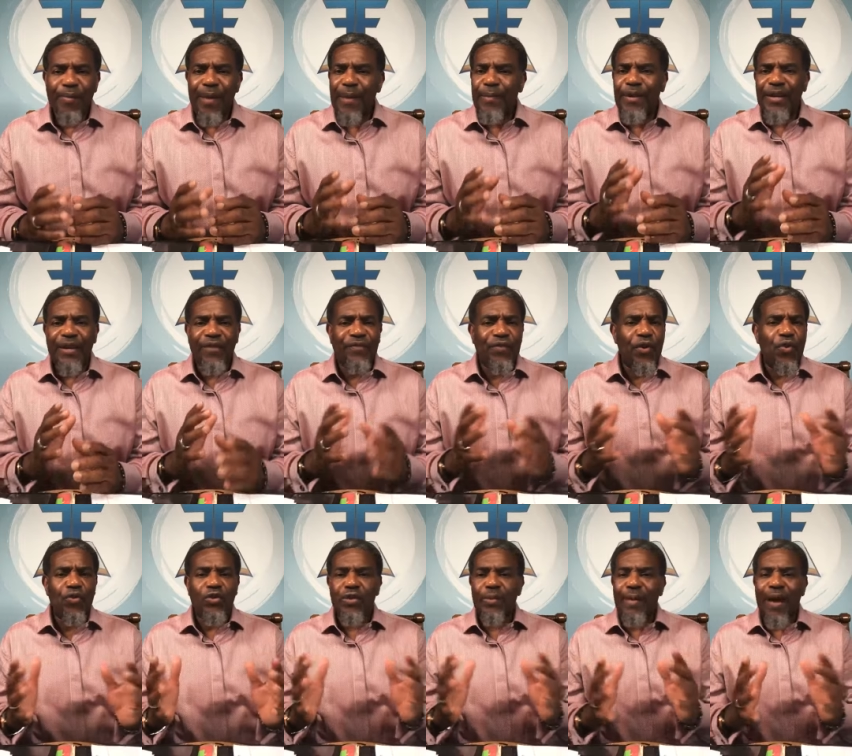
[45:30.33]
You may be
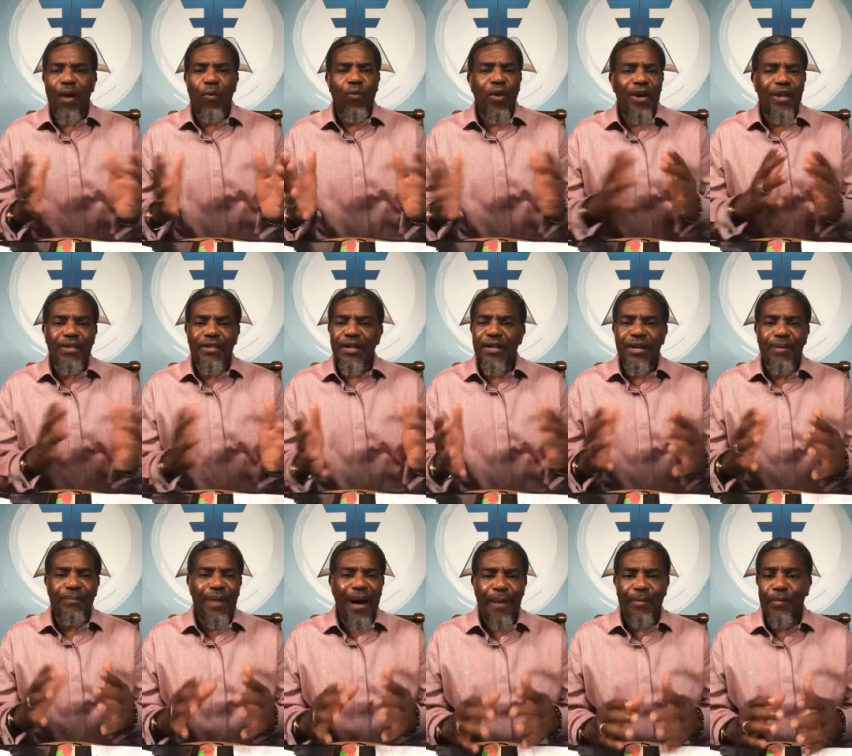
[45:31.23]
confused about what is a
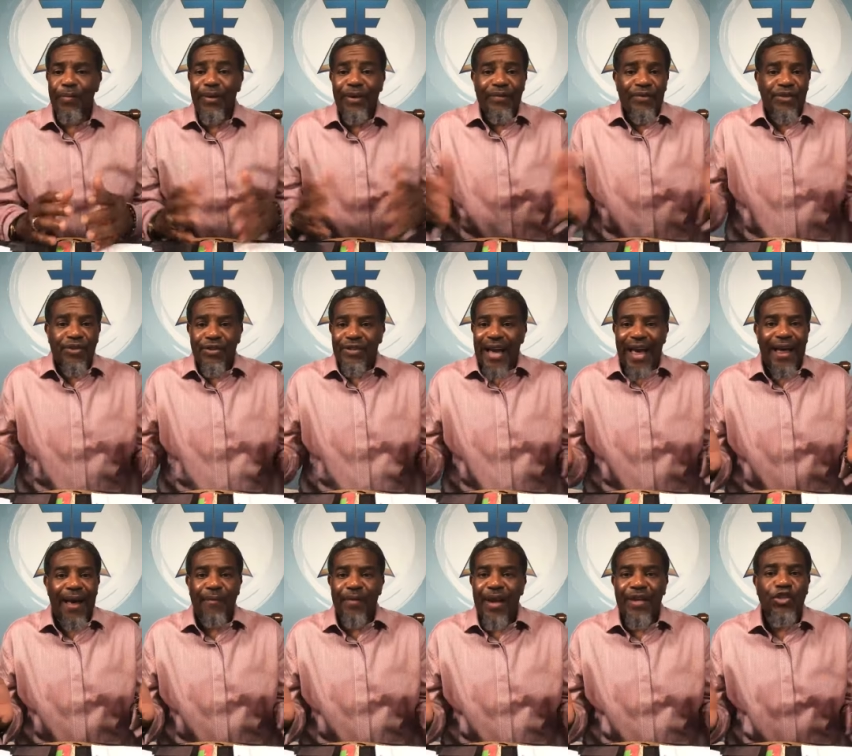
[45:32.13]
good Bible-believing church.
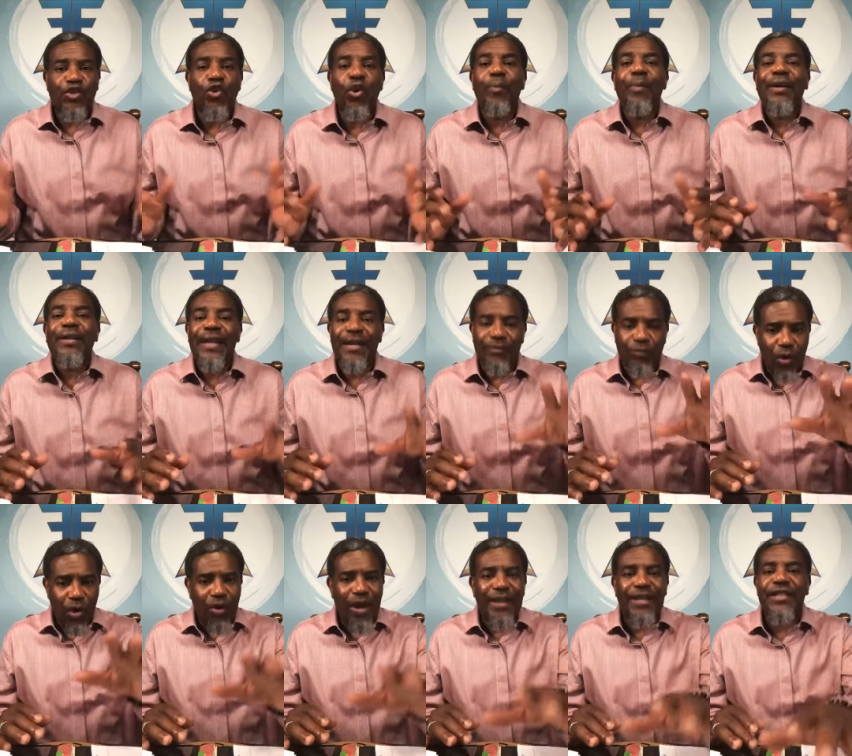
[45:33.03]
I'm not sure about that.
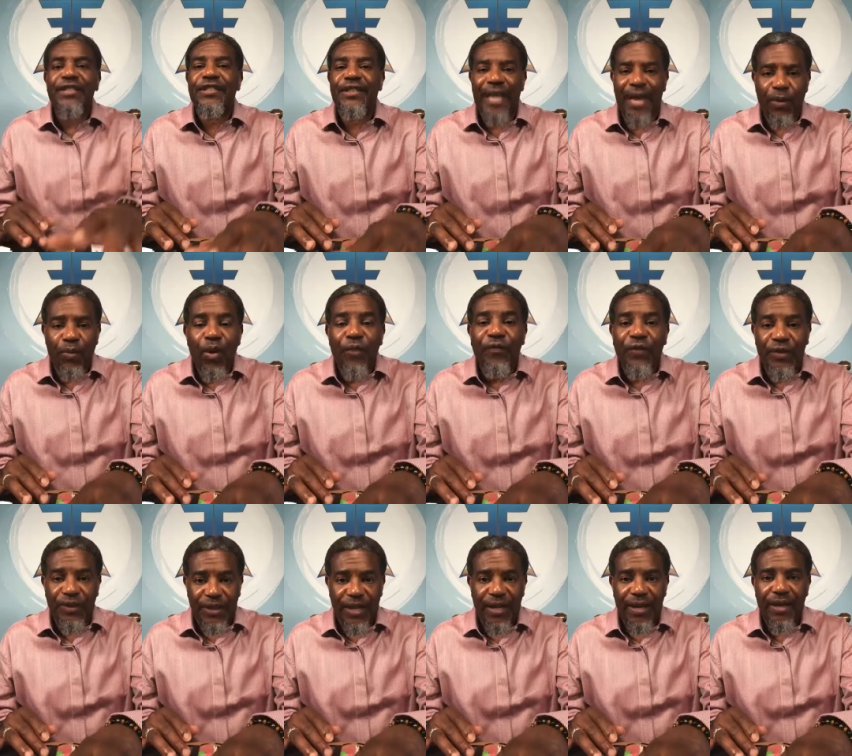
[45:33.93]
Okay, just stay
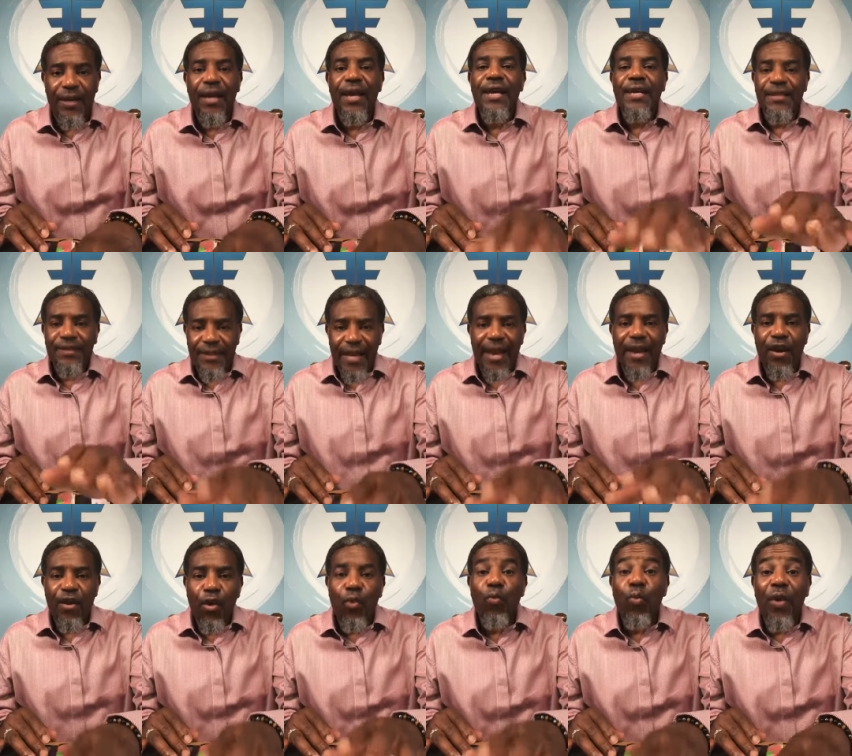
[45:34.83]
with us then.
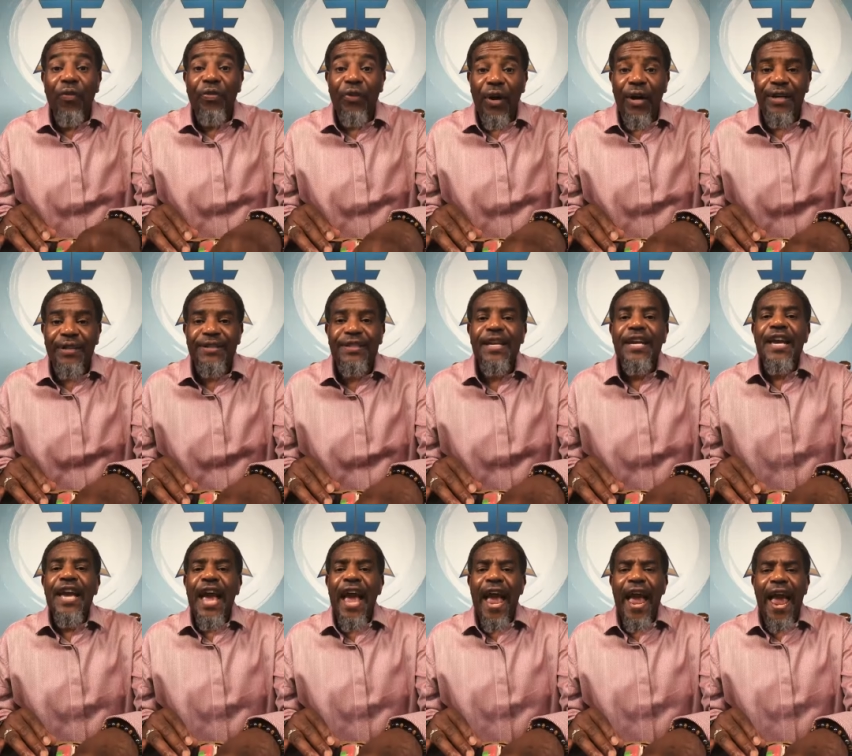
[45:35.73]
Stay here with us,
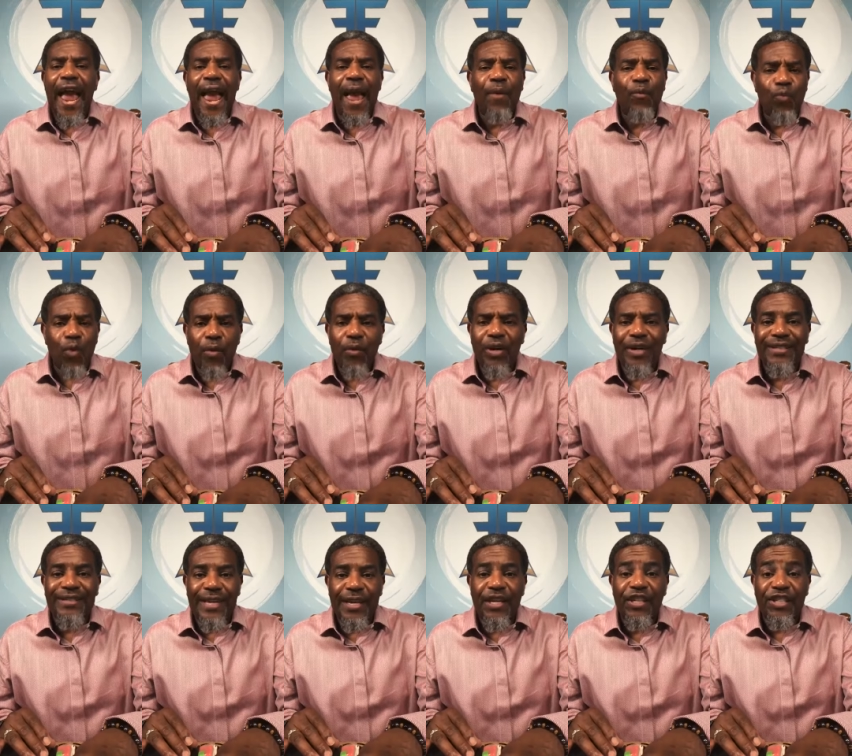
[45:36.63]
and we will
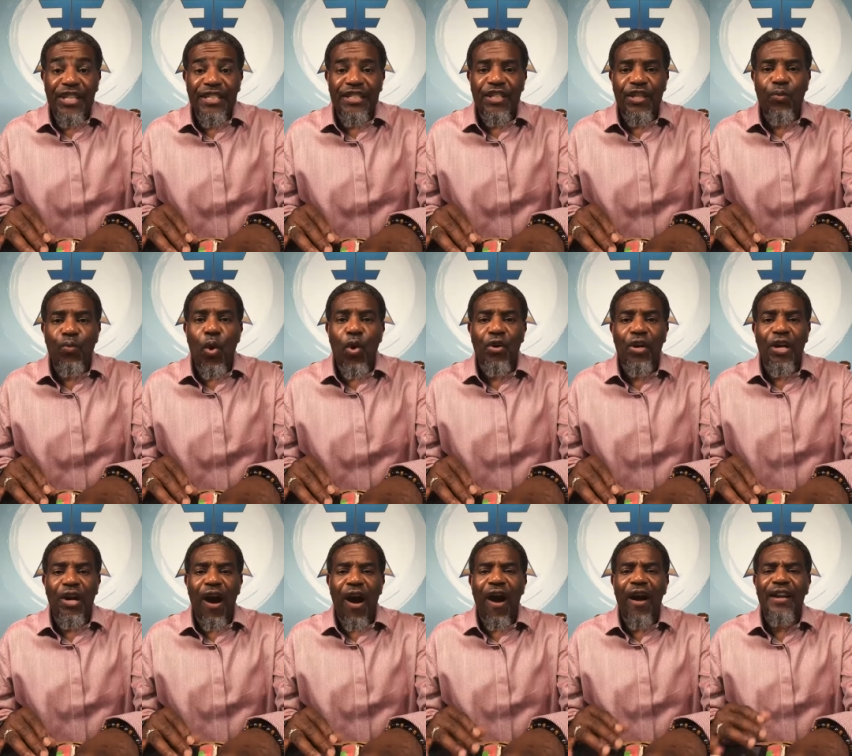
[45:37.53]
continue teaching the
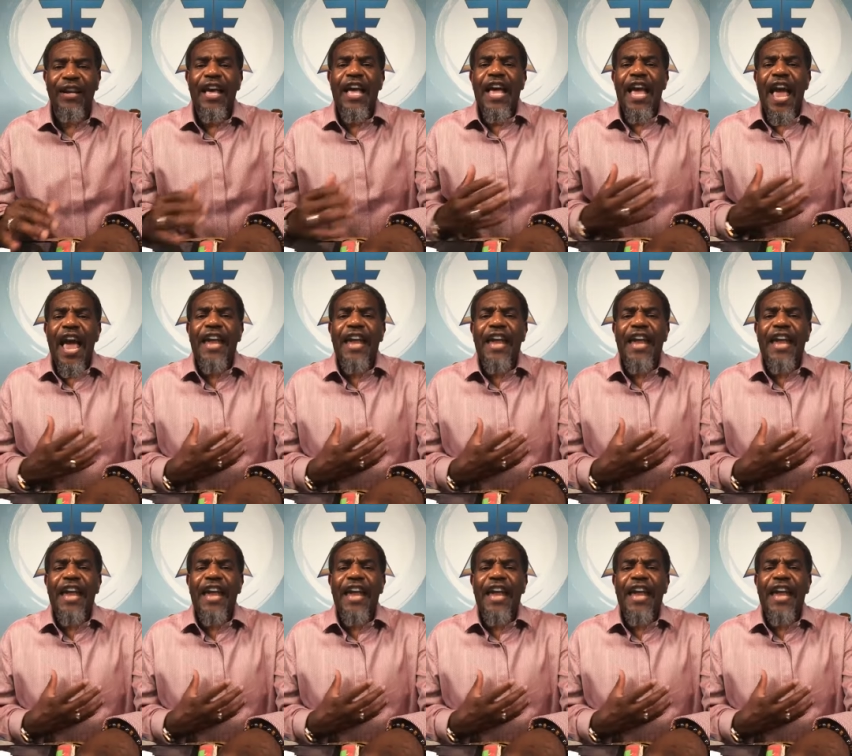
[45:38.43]
Word of God.